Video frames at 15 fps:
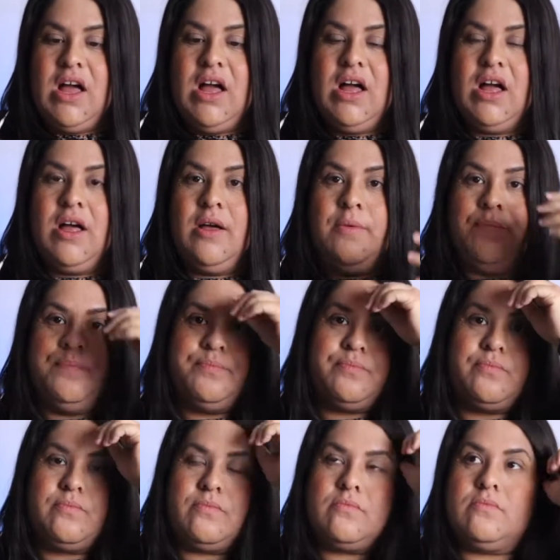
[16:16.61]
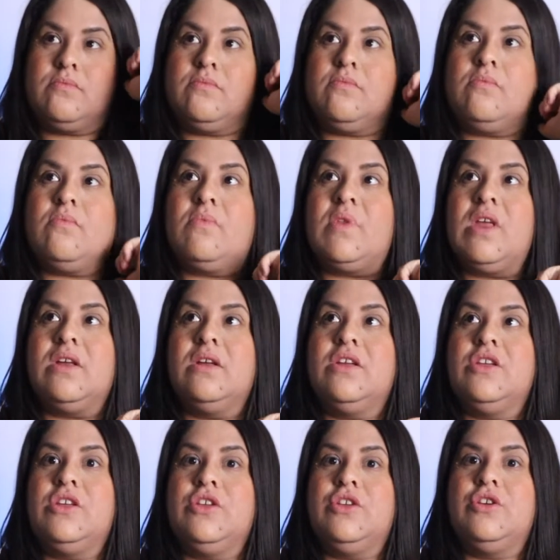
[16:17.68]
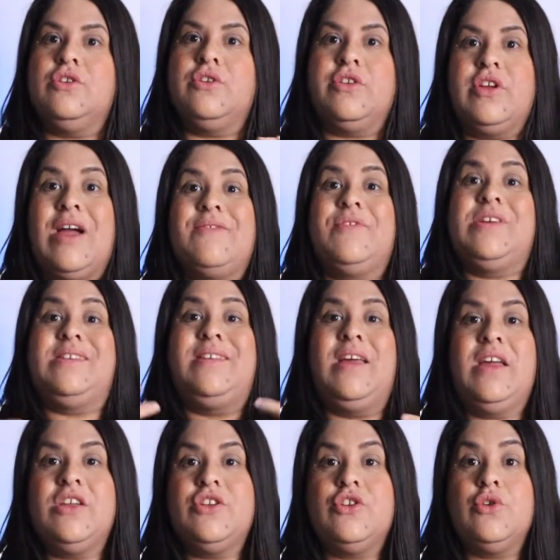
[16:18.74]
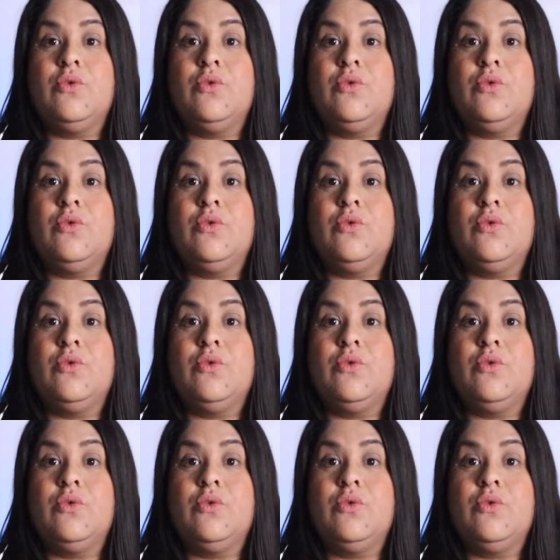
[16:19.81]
every day